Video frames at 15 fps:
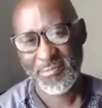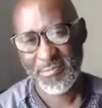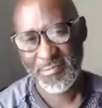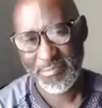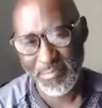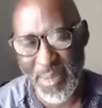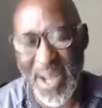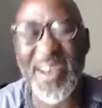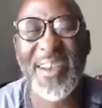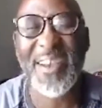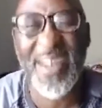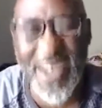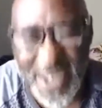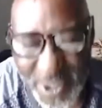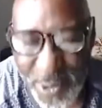Bannange
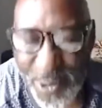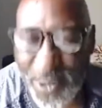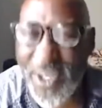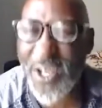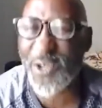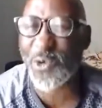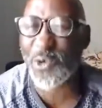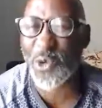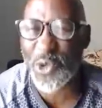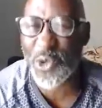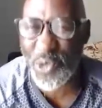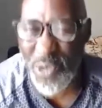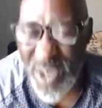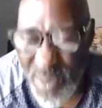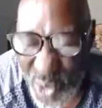n'otandika osula
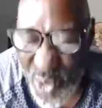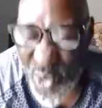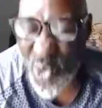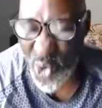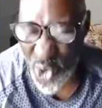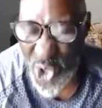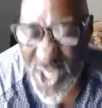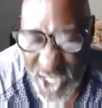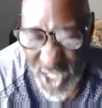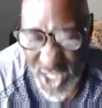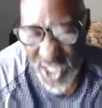mu closet.